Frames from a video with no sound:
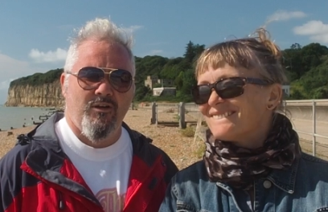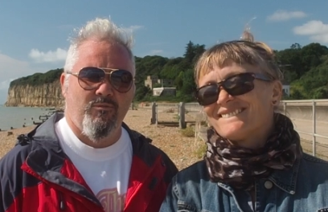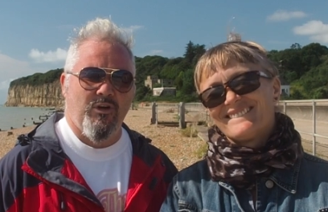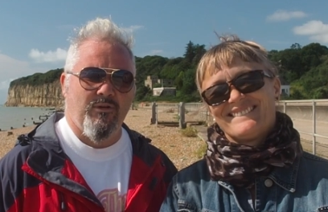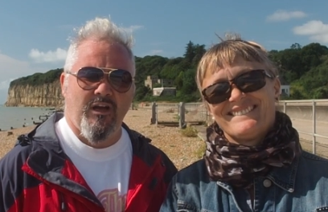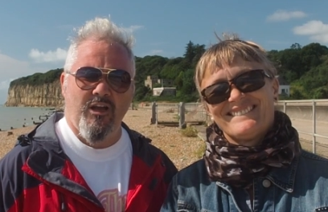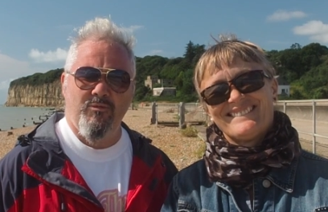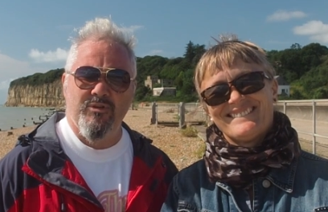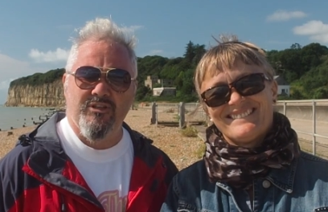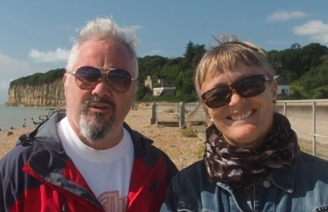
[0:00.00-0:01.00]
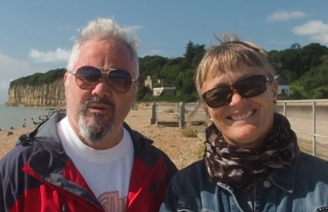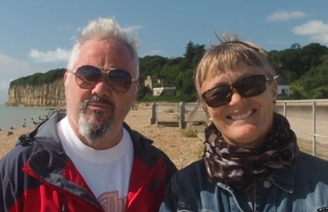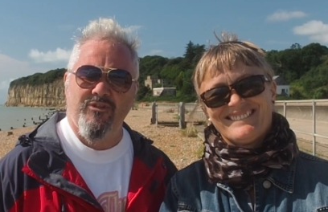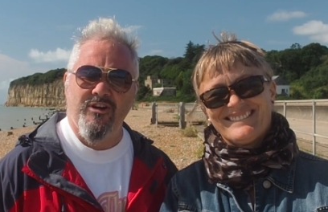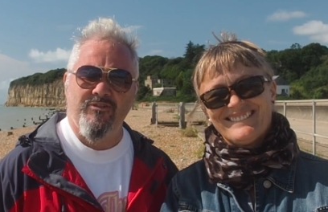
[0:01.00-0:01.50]
Speaker 1: well, I hope it's going to
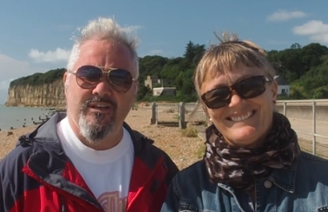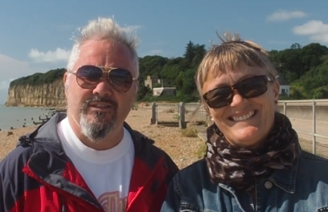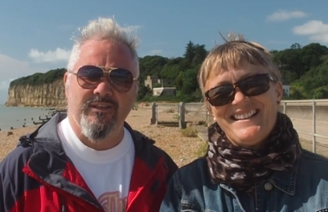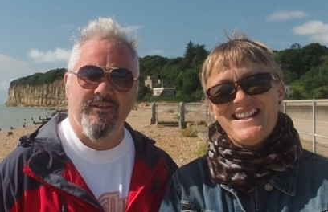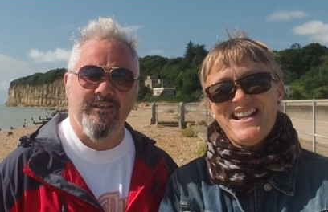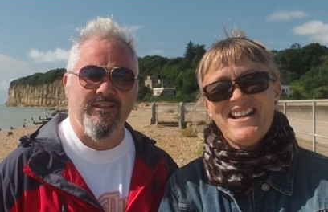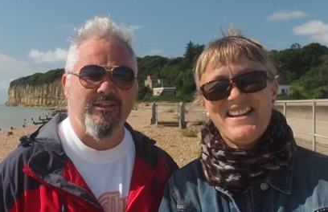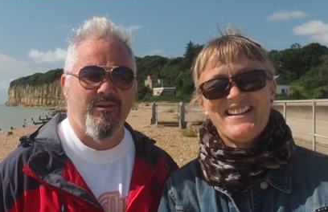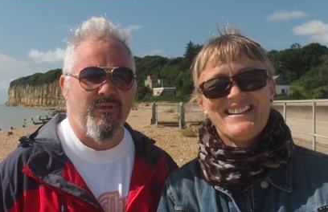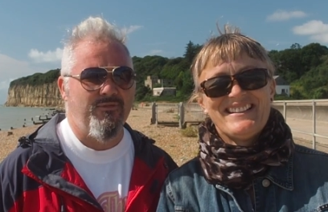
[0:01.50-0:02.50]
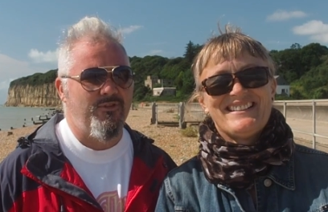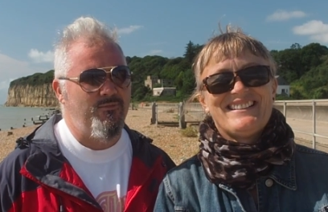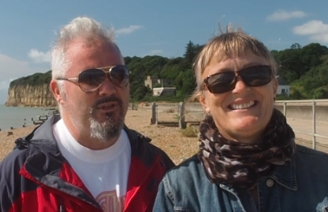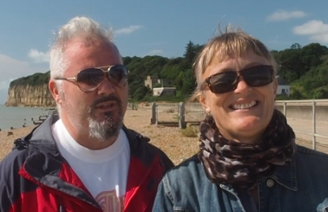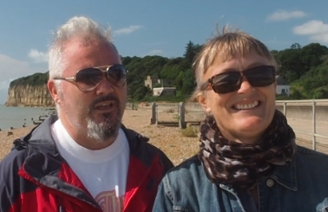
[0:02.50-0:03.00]
be progress. I think there's going to be a
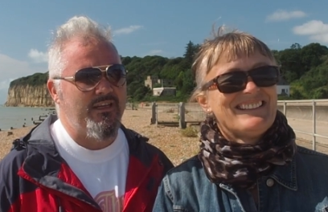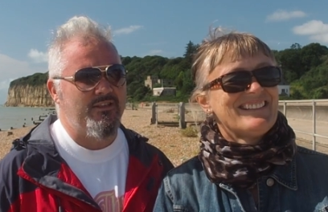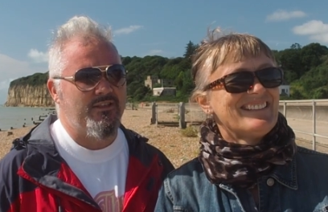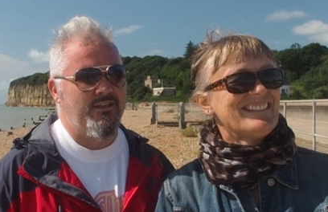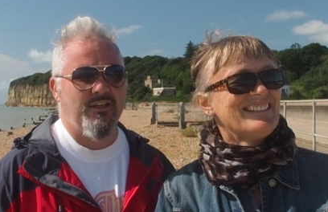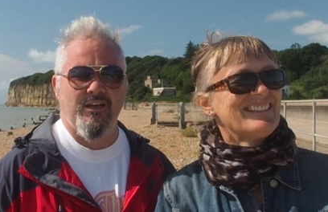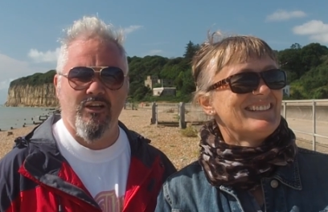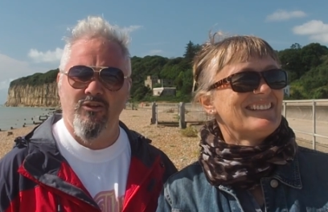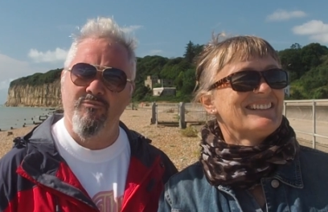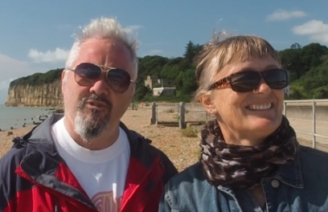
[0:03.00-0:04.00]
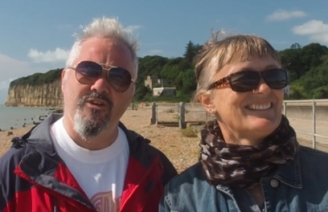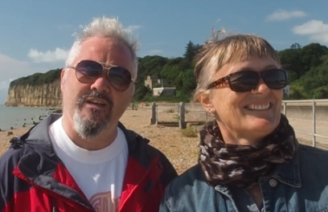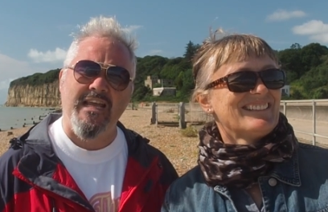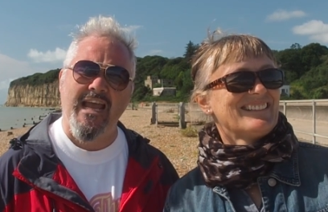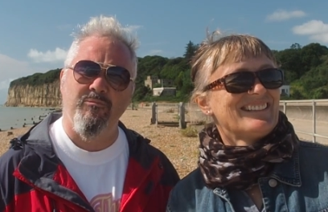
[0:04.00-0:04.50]
few mistakes and uh, a lot of
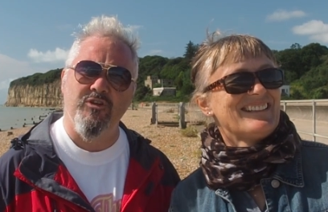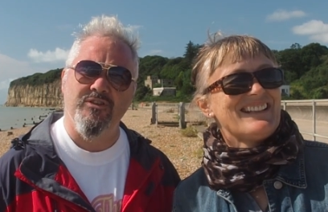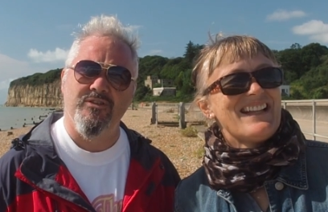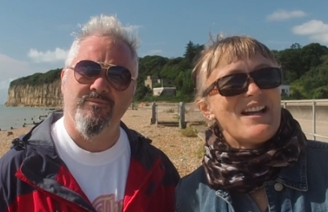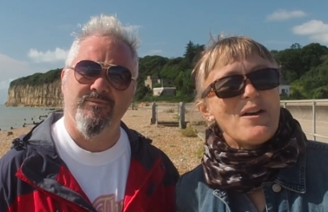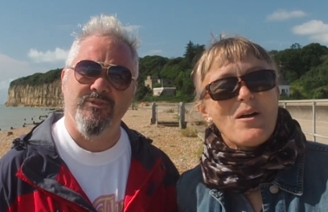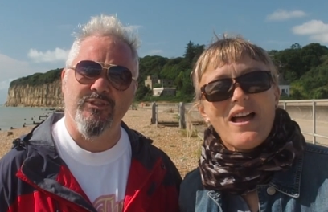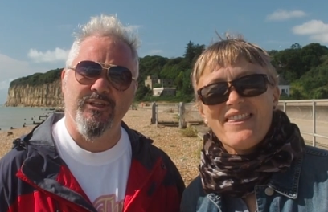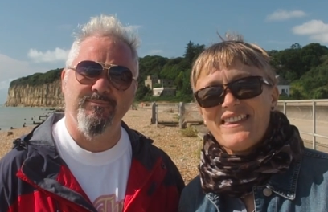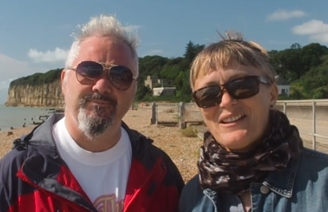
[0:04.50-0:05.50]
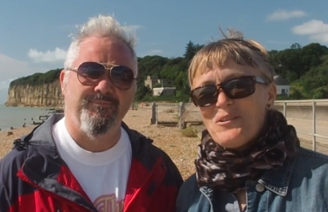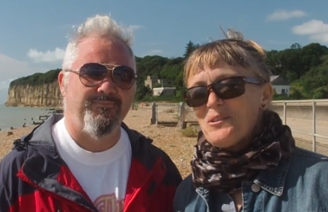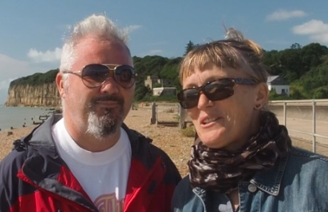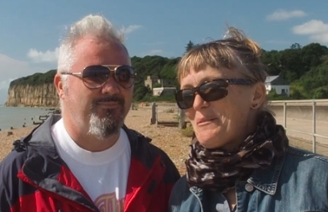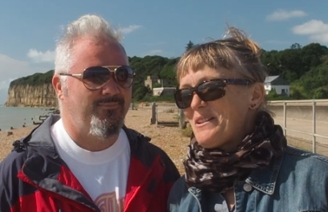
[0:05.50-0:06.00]
broken cameras. So I think
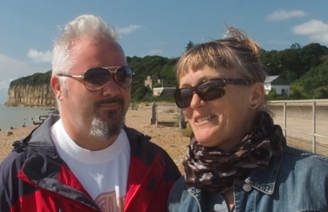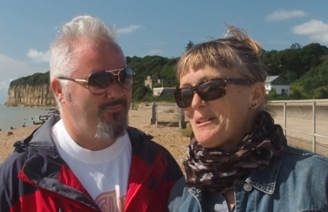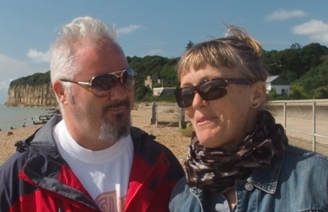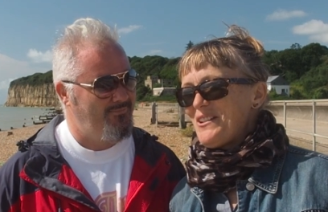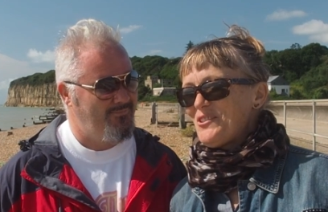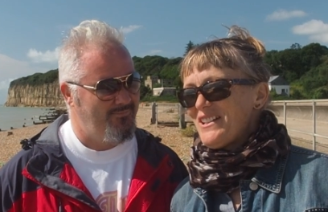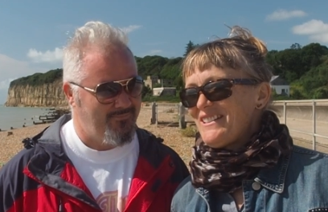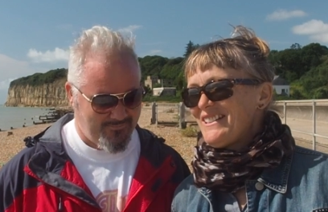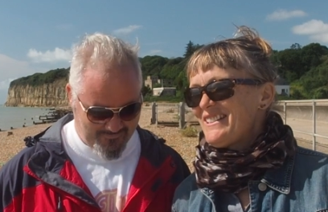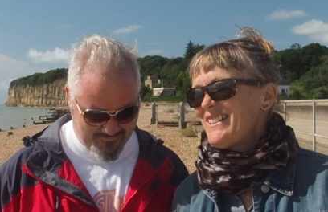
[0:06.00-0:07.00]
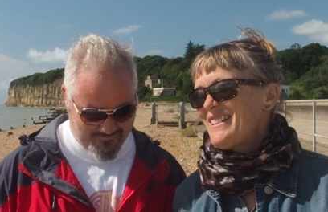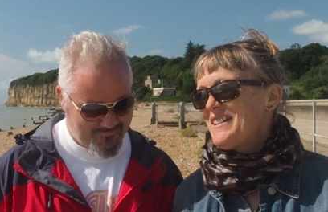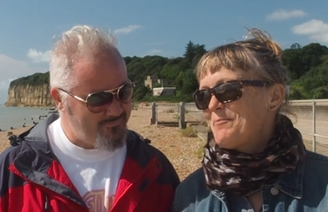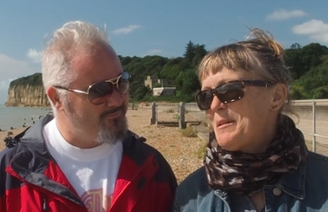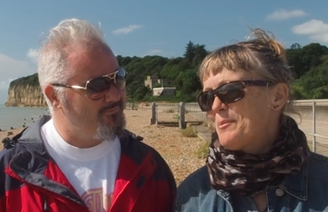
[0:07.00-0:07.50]
Speaker 2: also what's going to be interesting is to
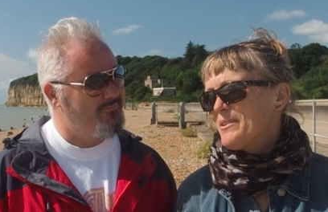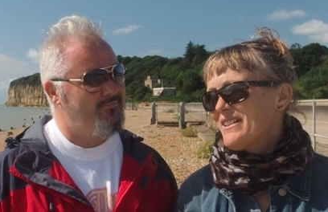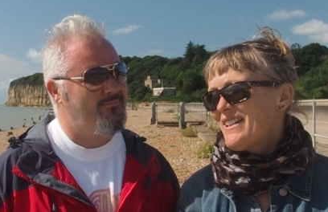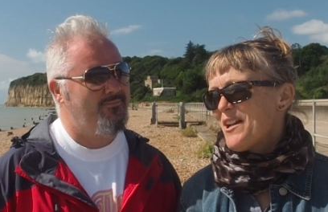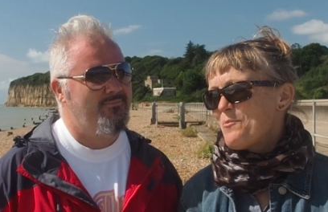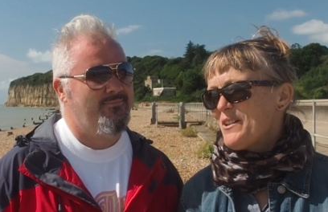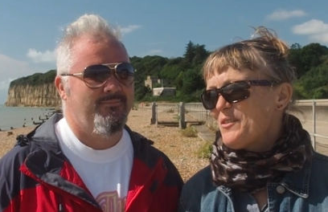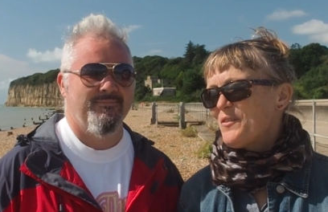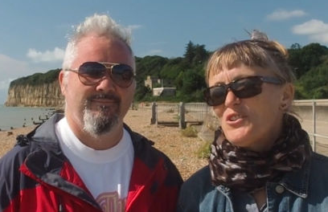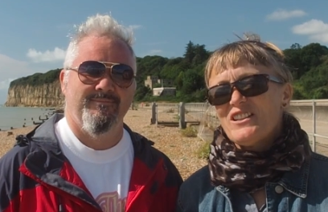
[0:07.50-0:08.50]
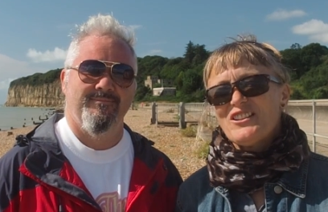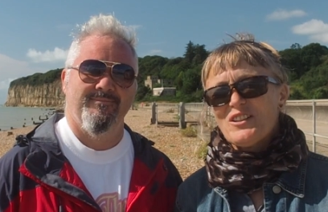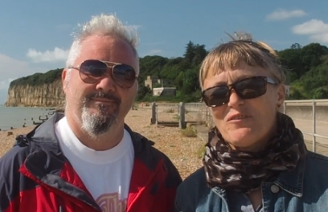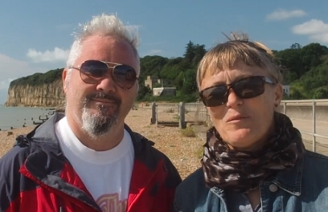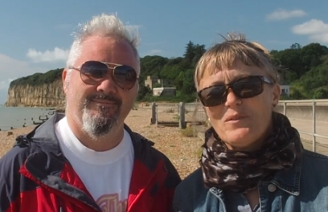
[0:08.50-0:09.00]
see if people can tell which
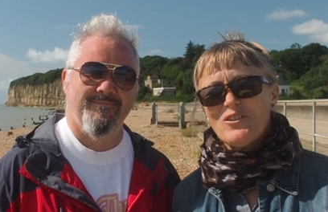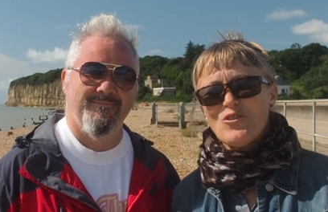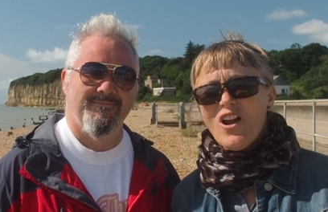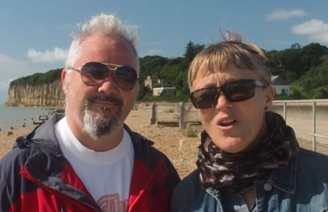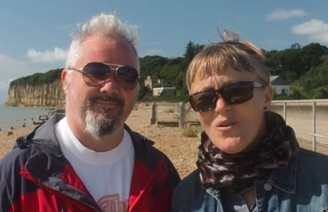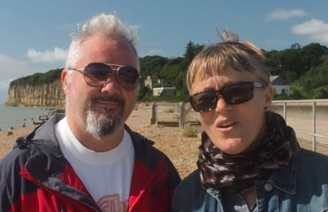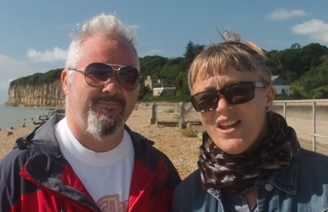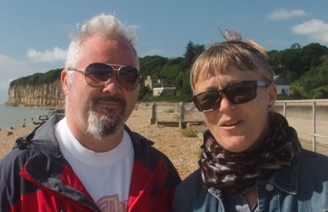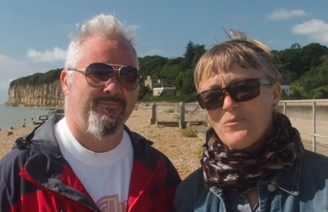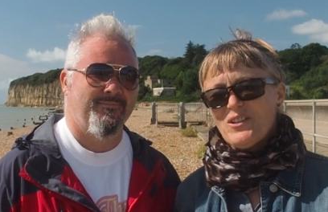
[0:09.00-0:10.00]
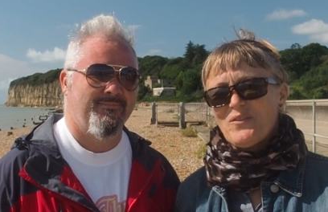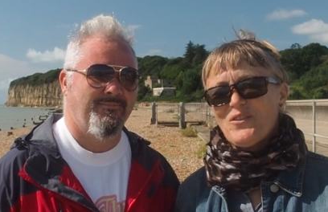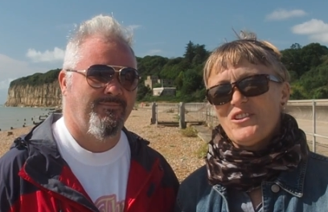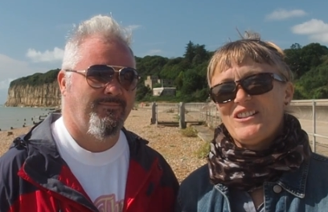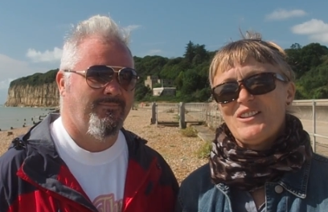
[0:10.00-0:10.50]
footage is from the drone and which
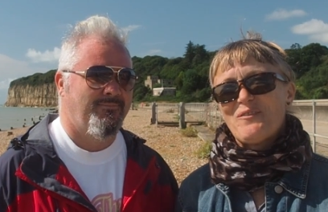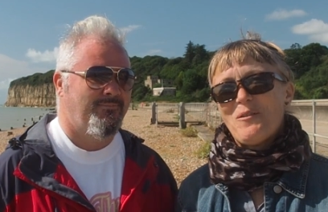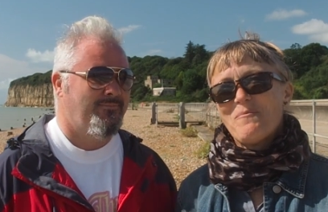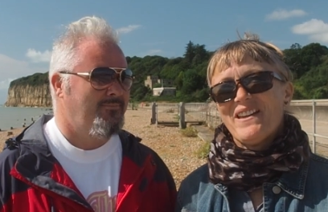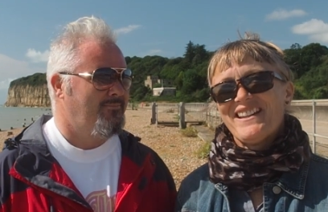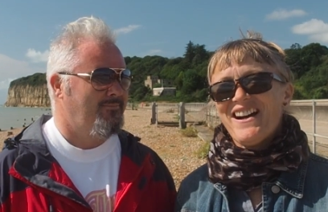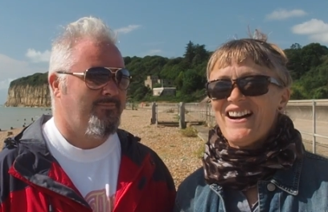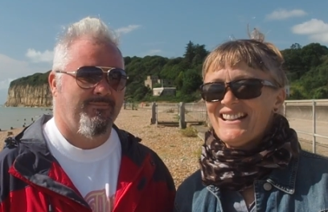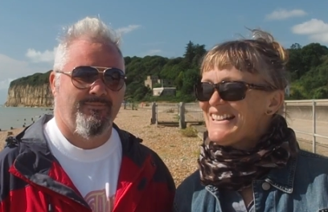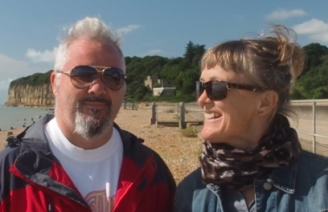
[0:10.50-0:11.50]
footage is from the kite.